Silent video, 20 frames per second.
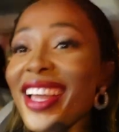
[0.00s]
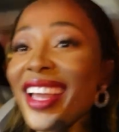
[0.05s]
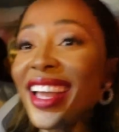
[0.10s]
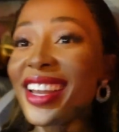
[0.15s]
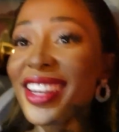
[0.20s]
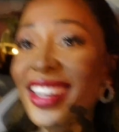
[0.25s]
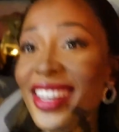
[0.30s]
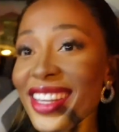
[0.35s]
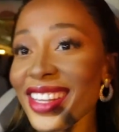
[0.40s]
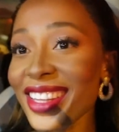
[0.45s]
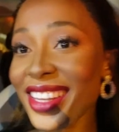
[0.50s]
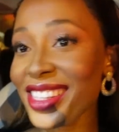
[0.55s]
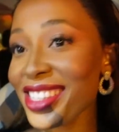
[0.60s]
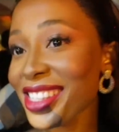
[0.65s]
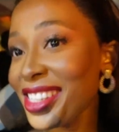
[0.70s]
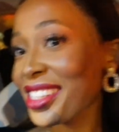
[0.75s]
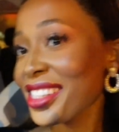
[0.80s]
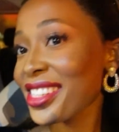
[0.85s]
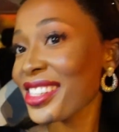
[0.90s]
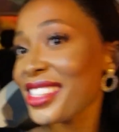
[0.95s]
And it,
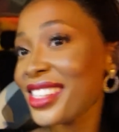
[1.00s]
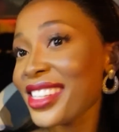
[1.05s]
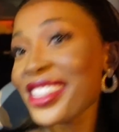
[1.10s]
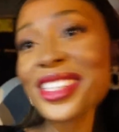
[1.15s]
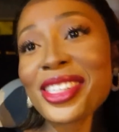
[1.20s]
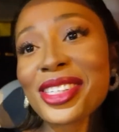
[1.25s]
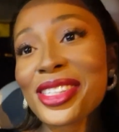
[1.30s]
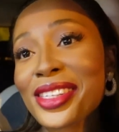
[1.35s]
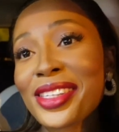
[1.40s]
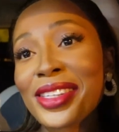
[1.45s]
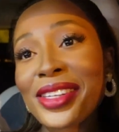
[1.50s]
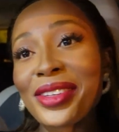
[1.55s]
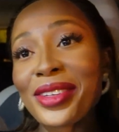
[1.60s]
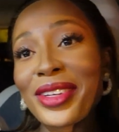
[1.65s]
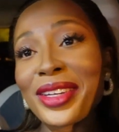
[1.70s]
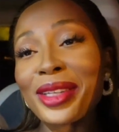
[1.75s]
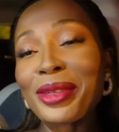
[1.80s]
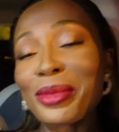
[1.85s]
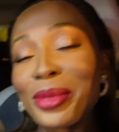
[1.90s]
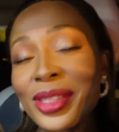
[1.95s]
yes, it is Didi's
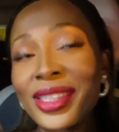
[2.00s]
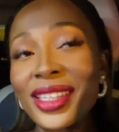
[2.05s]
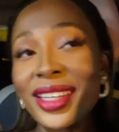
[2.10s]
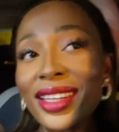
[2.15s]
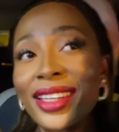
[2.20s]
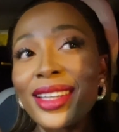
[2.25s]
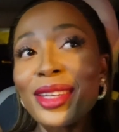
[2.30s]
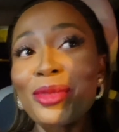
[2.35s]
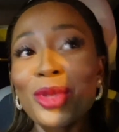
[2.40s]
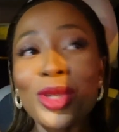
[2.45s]
lipstick